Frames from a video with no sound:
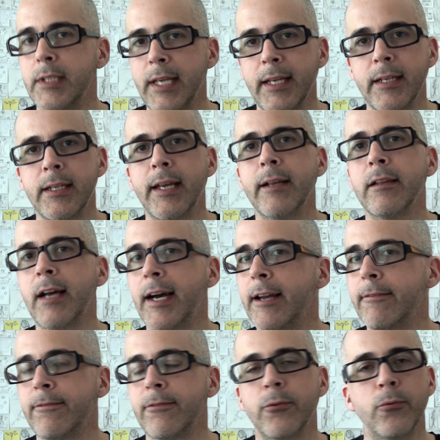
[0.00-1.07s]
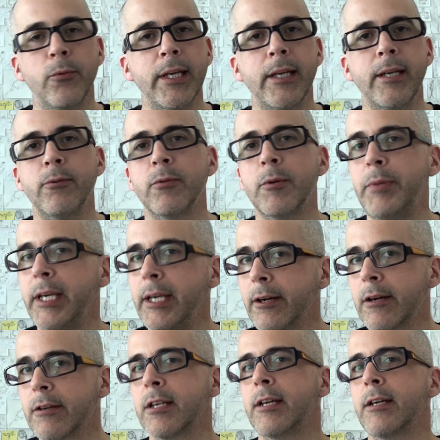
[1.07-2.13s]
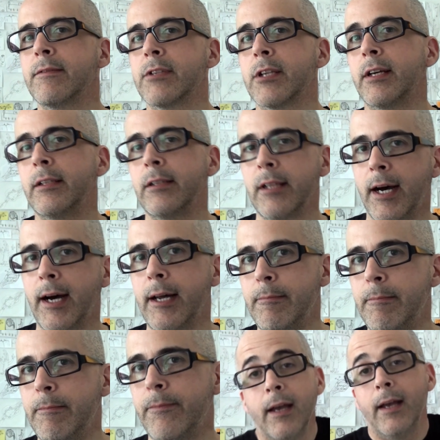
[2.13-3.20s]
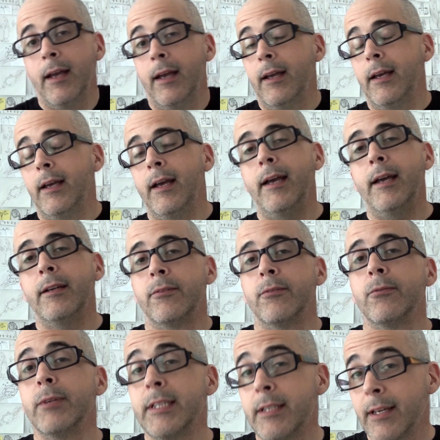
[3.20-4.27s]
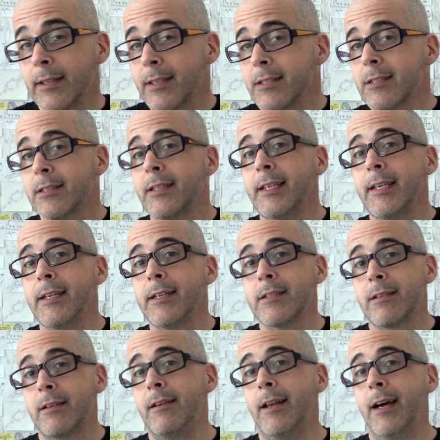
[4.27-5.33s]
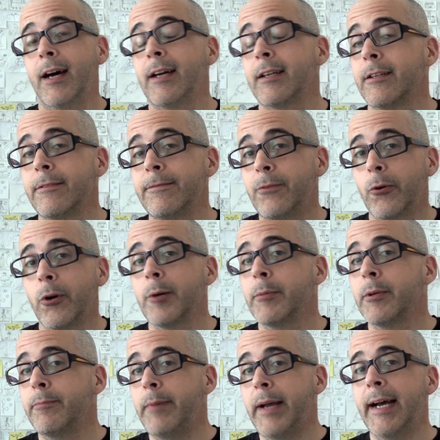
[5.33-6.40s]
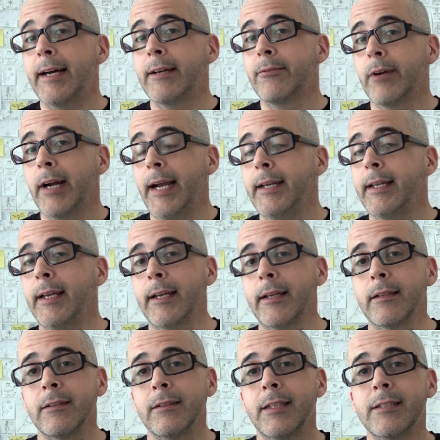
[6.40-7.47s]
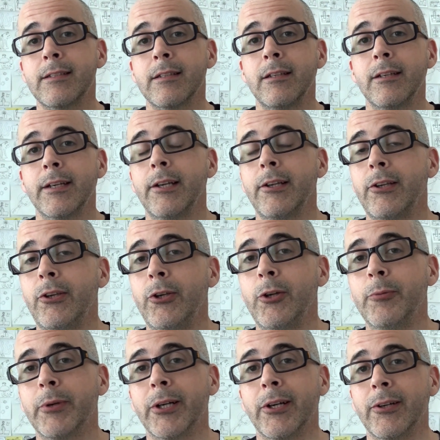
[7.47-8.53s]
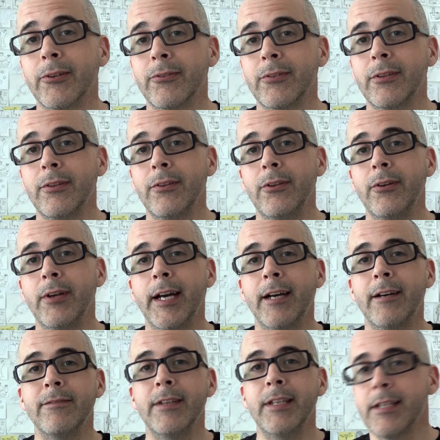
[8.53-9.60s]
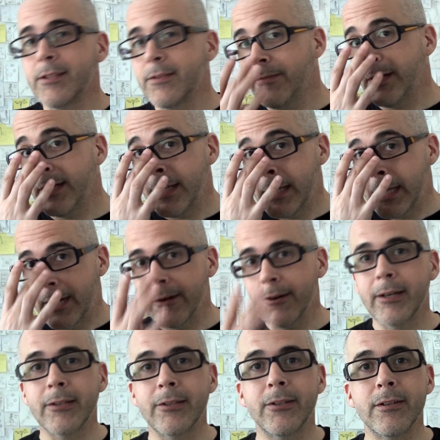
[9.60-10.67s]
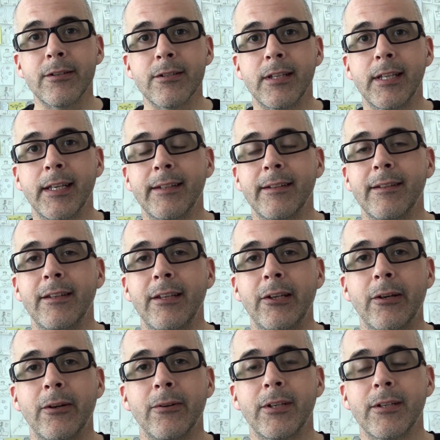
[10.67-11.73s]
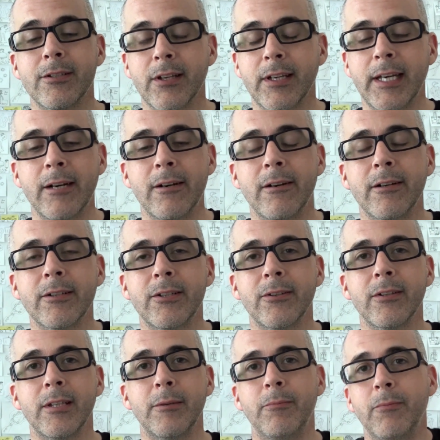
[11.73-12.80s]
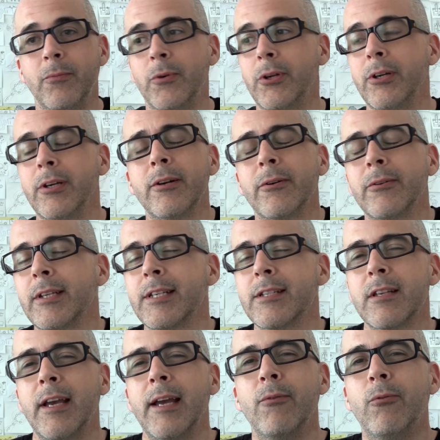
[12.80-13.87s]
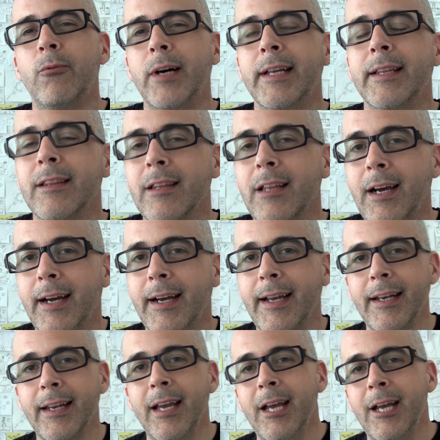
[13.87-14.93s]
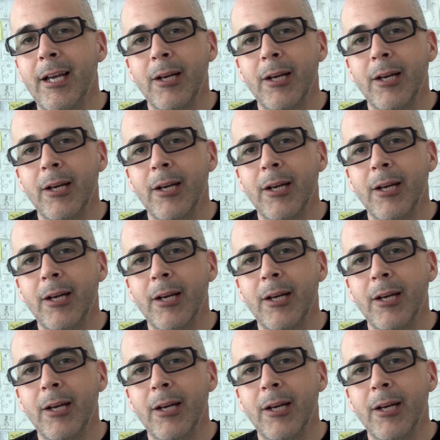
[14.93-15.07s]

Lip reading: day-to-day life we repeat ourselves a lot. And redundancy is not a form of bad writing. Let's look at humor. You have these funny characters that, you know, there's a character that could only say one line,